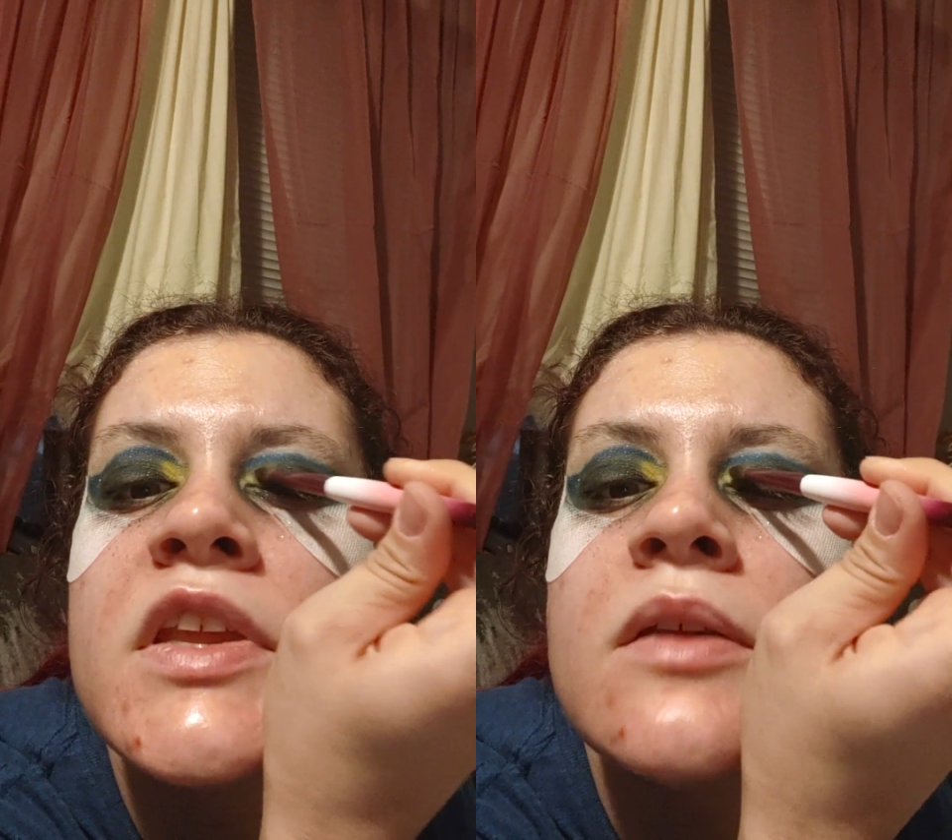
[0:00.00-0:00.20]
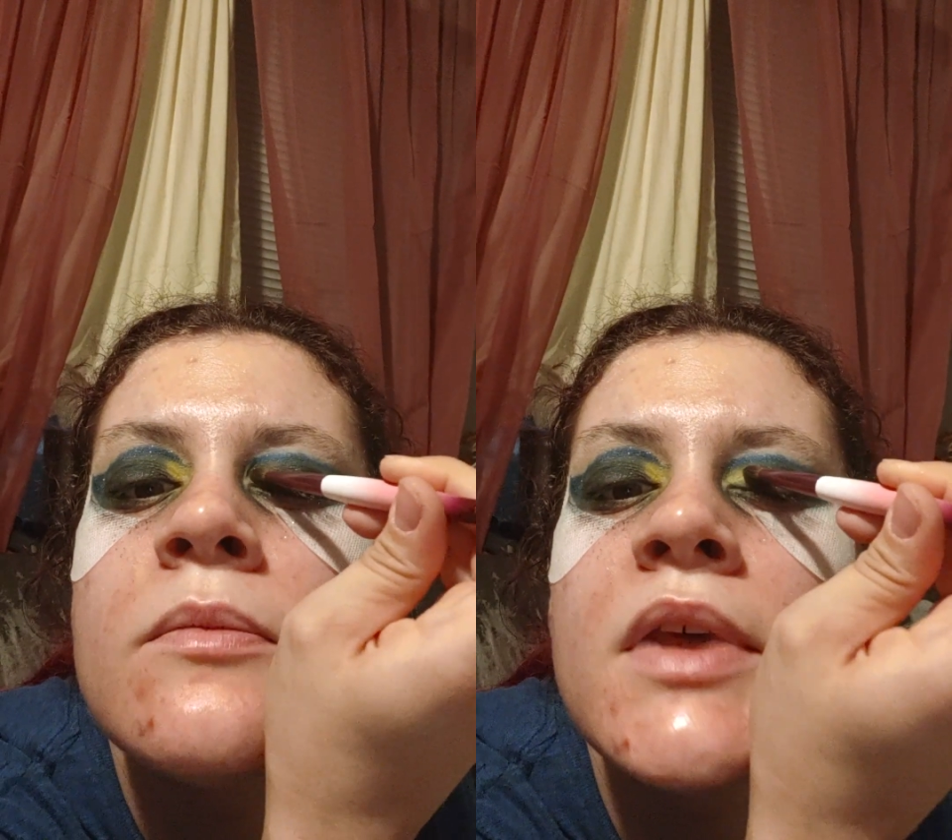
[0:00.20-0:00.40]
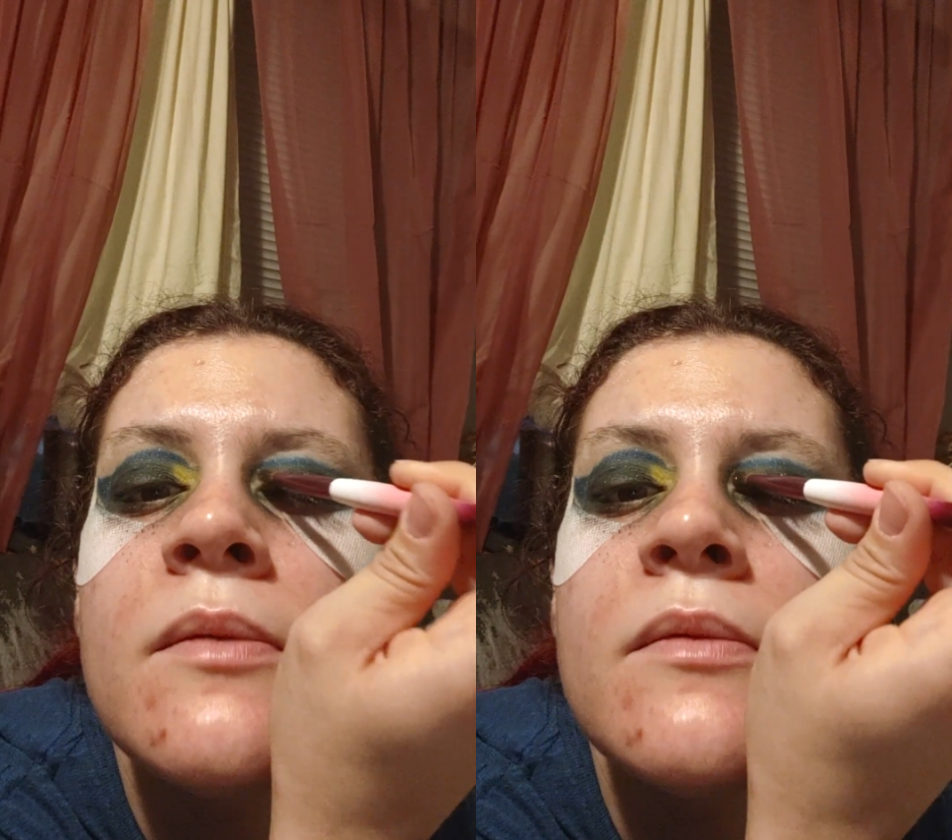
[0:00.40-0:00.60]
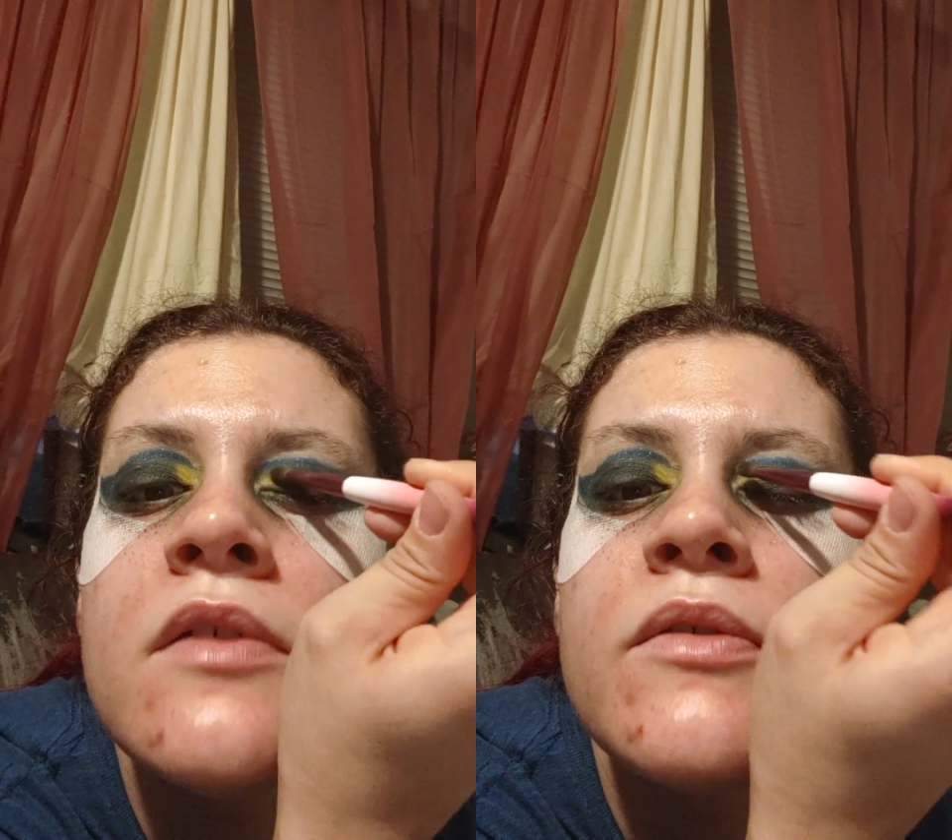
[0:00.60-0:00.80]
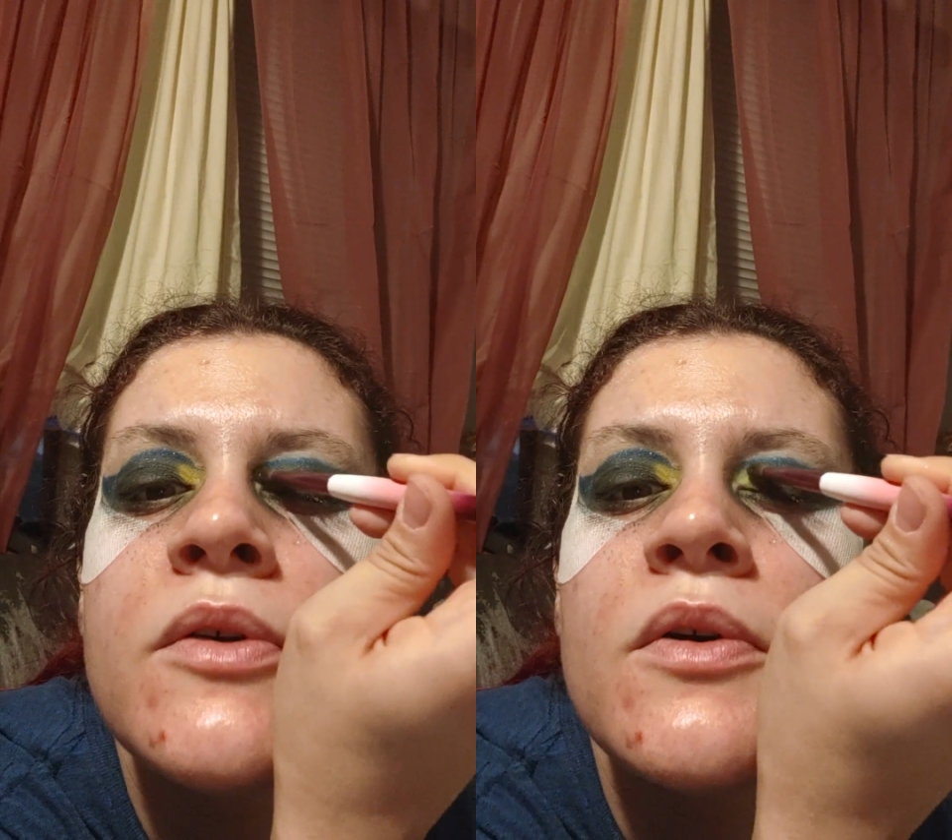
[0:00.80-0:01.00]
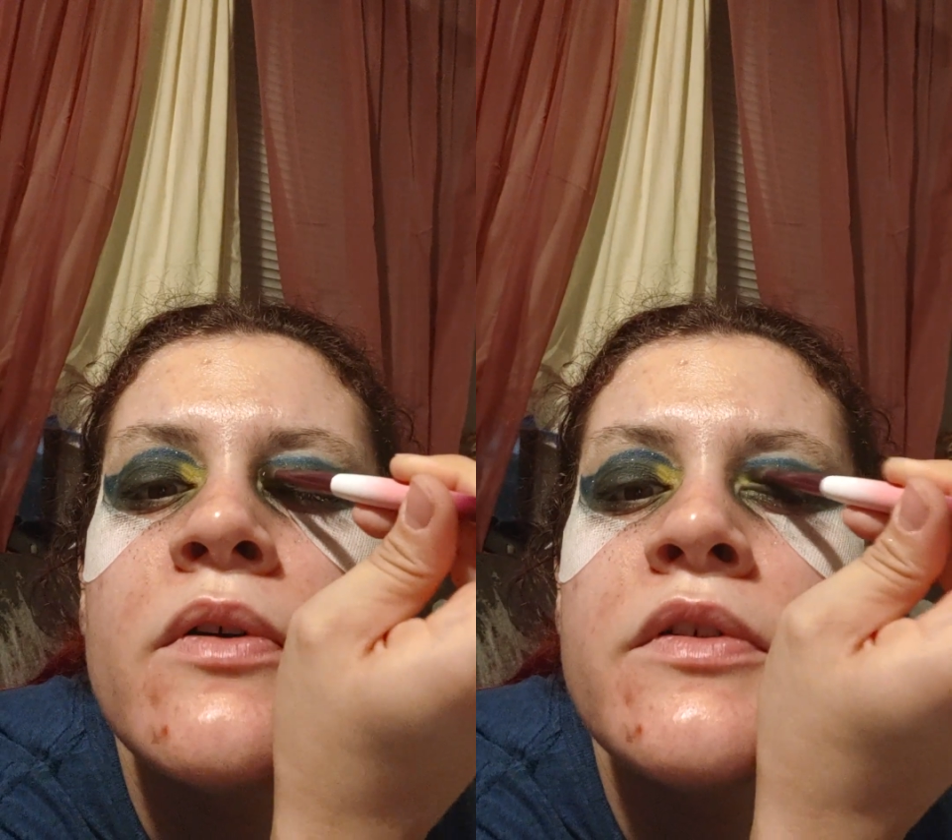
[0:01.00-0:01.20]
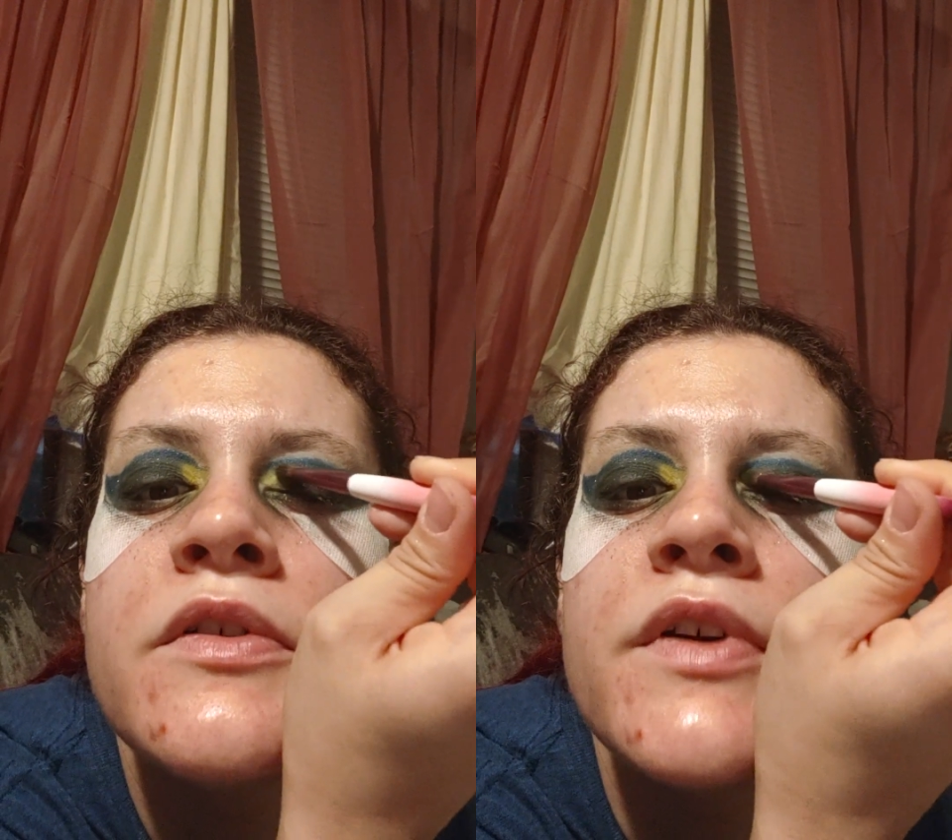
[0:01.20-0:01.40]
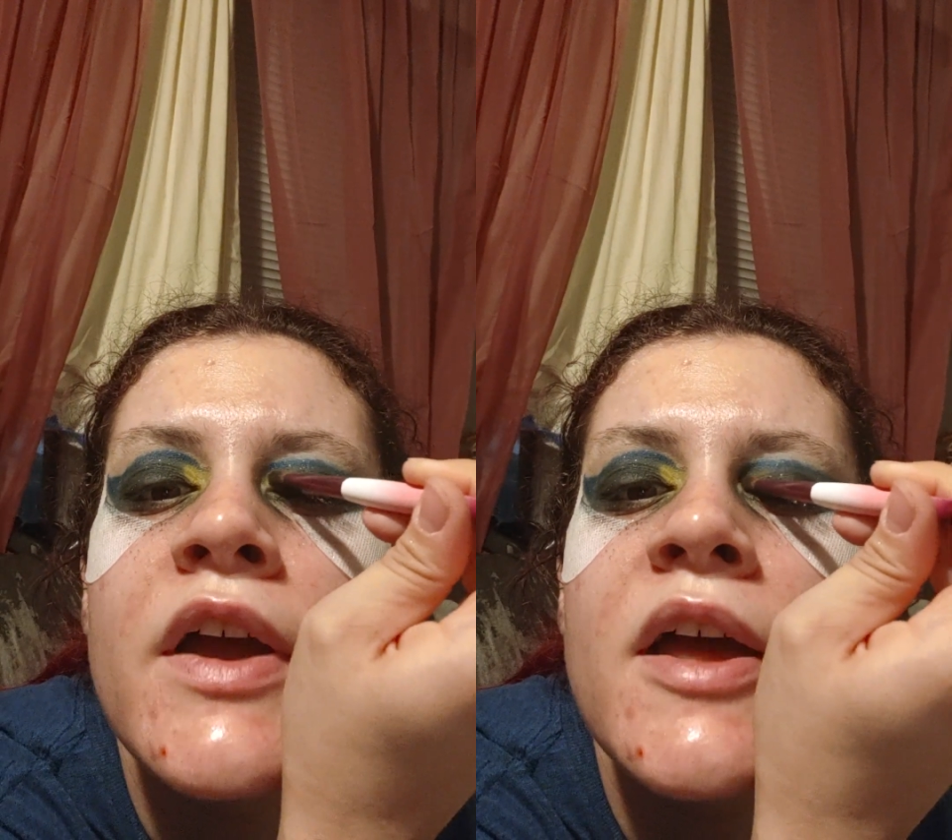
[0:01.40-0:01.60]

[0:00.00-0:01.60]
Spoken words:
Sometimes if you hold your